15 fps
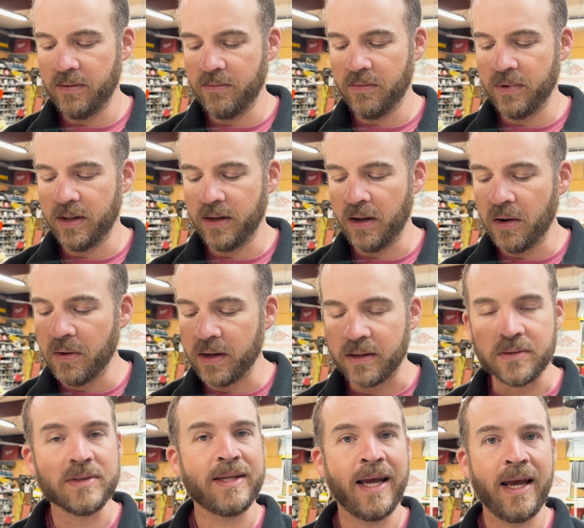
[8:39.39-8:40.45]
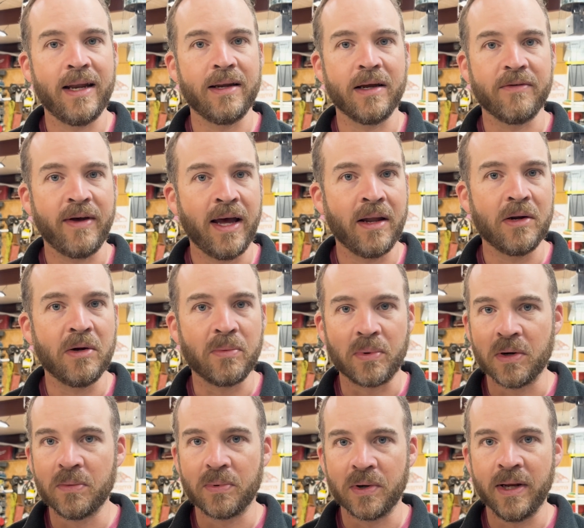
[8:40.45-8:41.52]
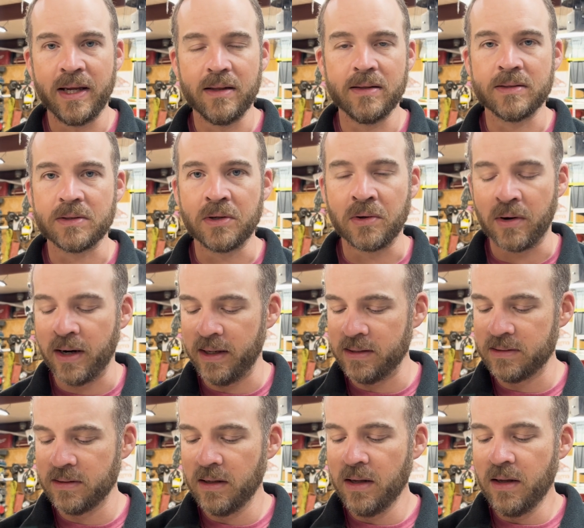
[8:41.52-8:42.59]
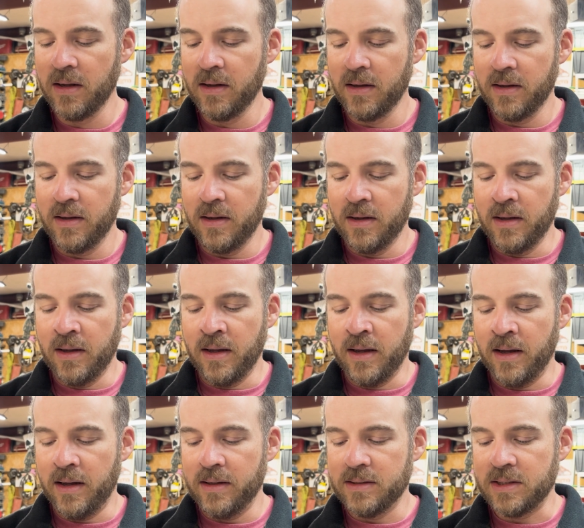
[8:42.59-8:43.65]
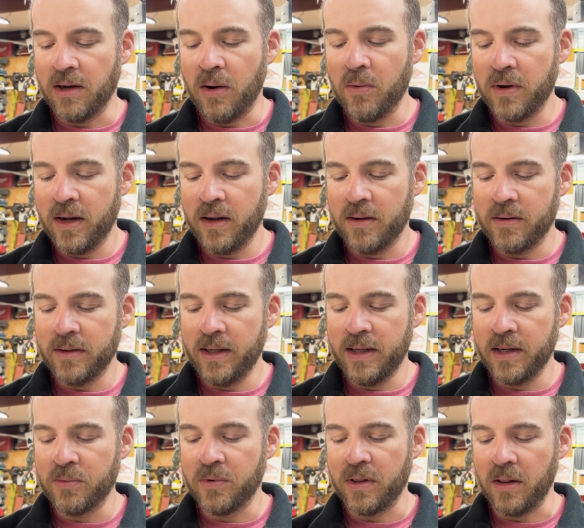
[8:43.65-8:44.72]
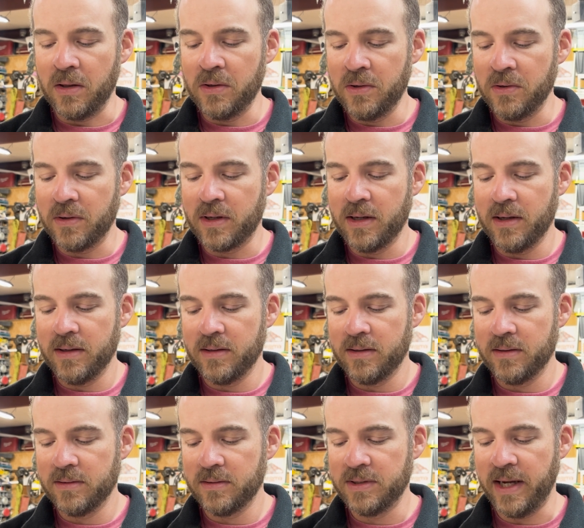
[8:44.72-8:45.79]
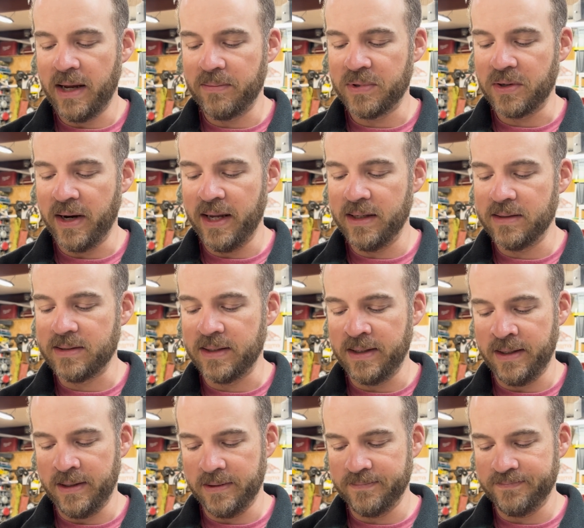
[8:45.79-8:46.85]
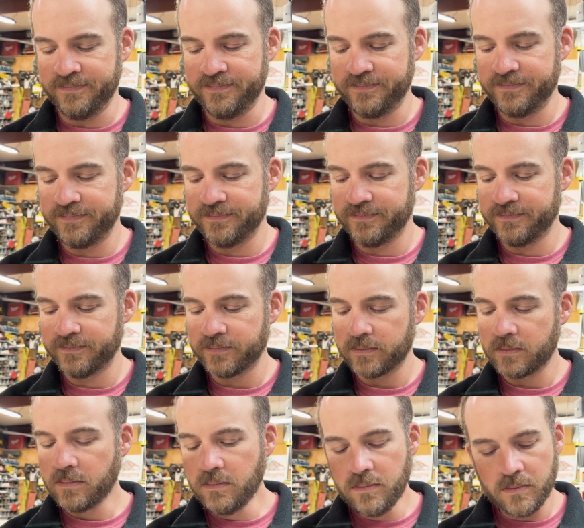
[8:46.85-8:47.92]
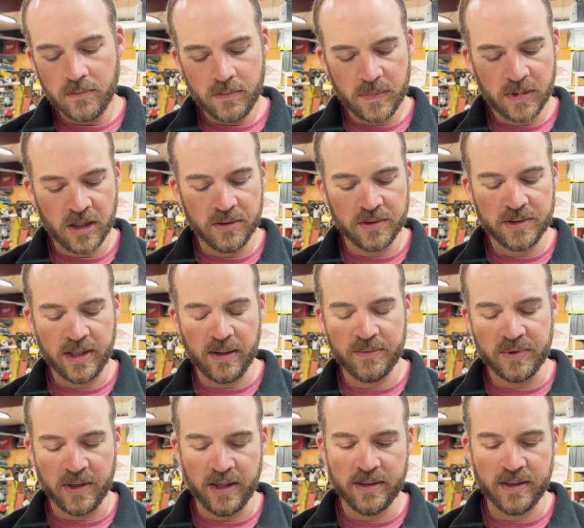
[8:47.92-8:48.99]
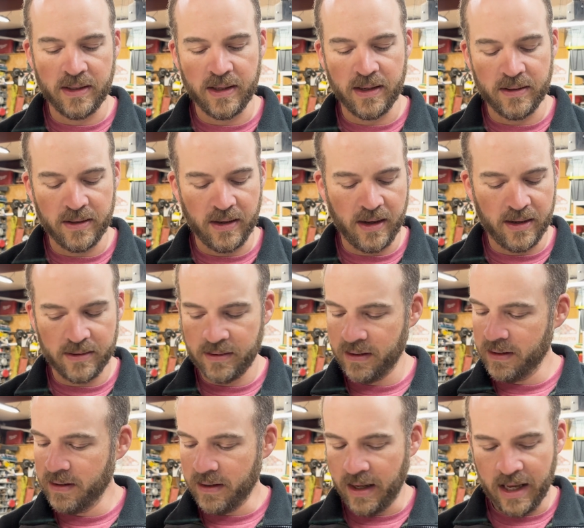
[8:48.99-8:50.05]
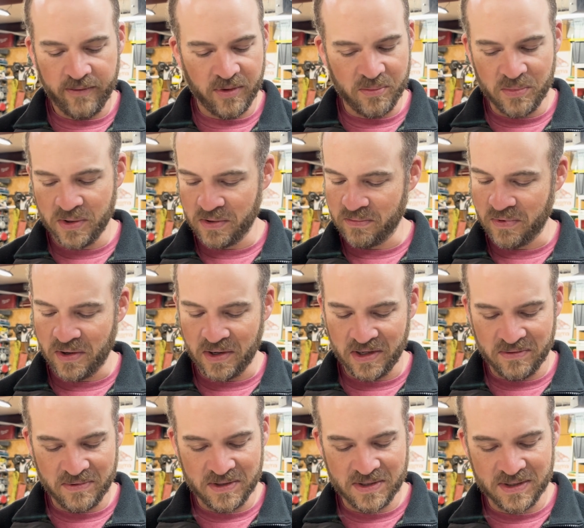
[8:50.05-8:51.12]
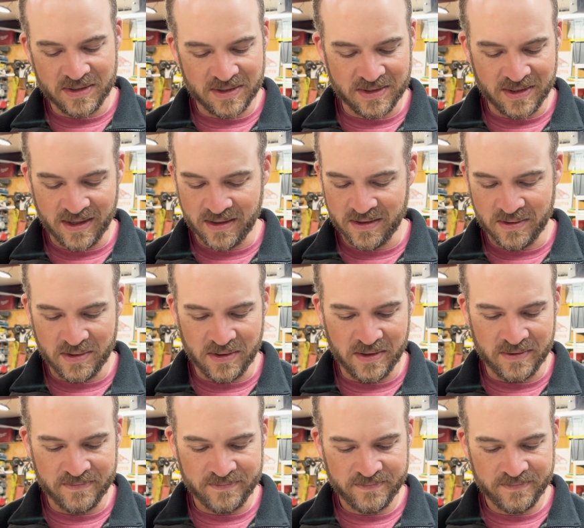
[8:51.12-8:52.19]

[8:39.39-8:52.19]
with no understanding of how to appropriate this grace. So I want to end with Luke chapter 18. I did not have it bookmarked. Give me just a second here.